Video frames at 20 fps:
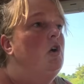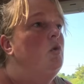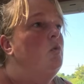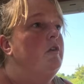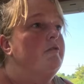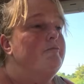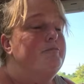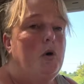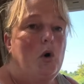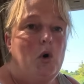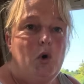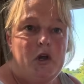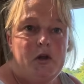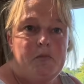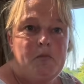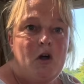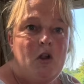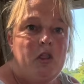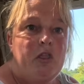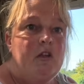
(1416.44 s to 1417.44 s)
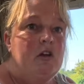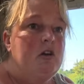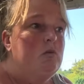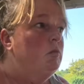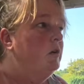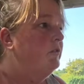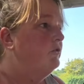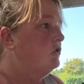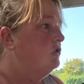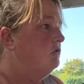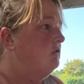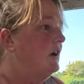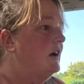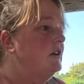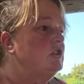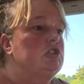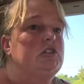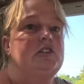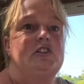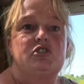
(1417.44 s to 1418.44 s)
We've put him on them. We've
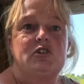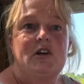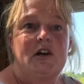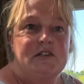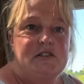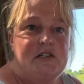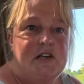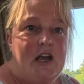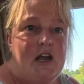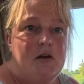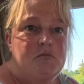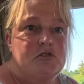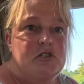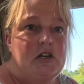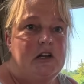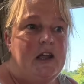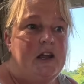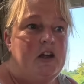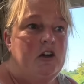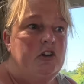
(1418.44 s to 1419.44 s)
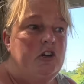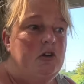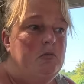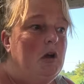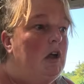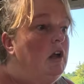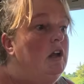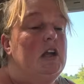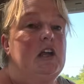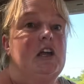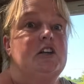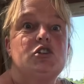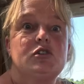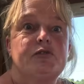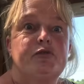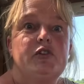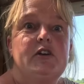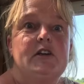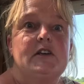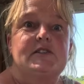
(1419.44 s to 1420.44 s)
gradually tried to get him to lay on them. He
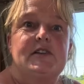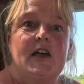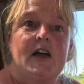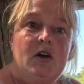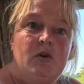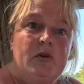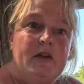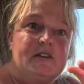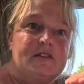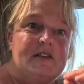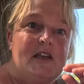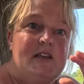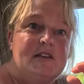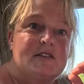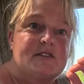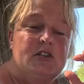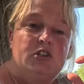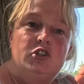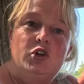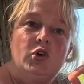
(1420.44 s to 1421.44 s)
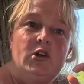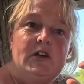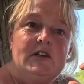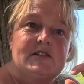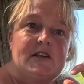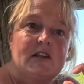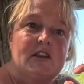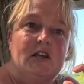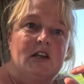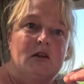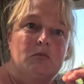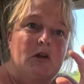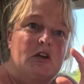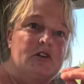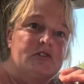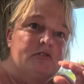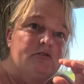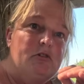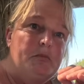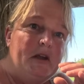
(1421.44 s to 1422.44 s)
just freaks out. It's the noise, I think,
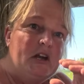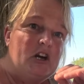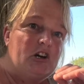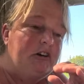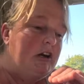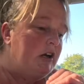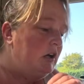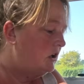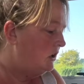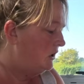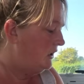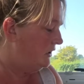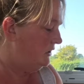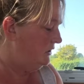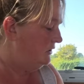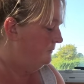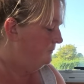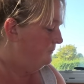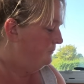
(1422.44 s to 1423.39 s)
because they're a bit crinkly.